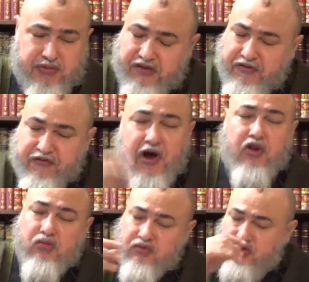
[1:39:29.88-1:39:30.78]

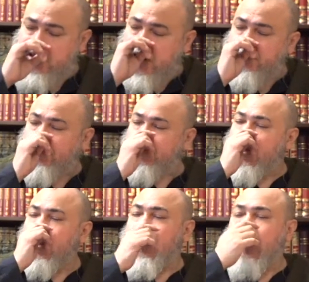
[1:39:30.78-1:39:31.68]
follow Musa,
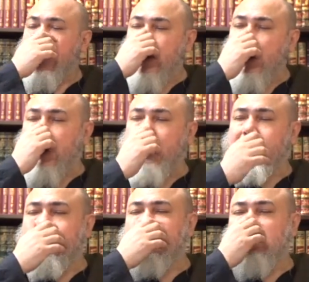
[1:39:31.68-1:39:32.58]

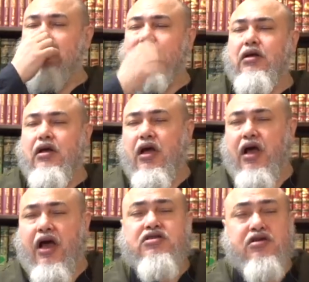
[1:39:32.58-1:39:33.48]
and
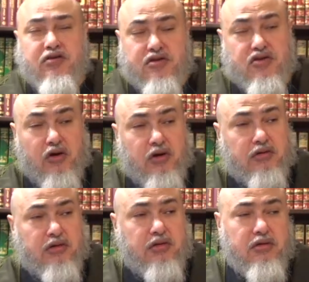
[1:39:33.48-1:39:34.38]
as a result,
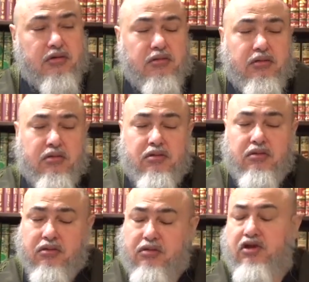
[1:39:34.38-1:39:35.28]

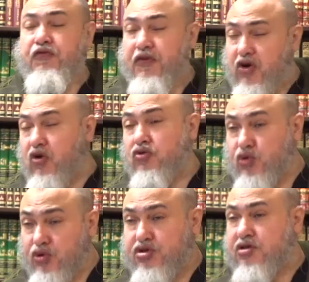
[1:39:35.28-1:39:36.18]
the Pharaoh
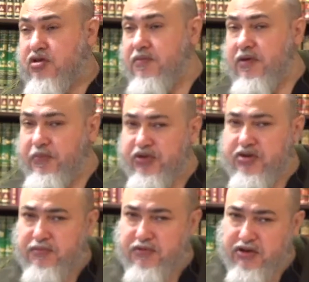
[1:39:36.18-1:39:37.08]
tortures them and puts
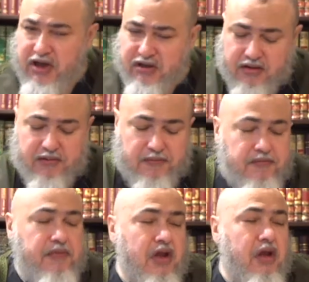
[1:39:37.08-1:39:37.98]
them to death.
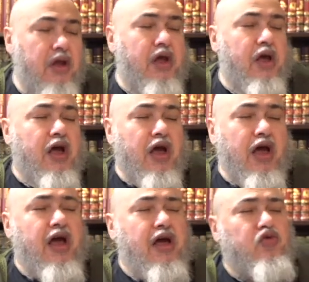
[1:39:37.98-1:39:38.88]

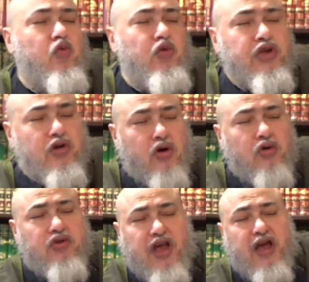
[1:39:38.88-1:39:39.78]
And we know
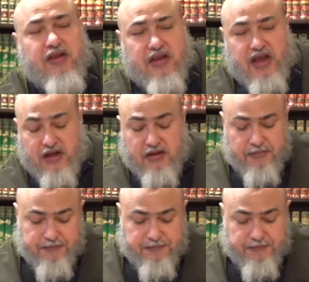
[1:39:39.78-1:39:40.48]
that then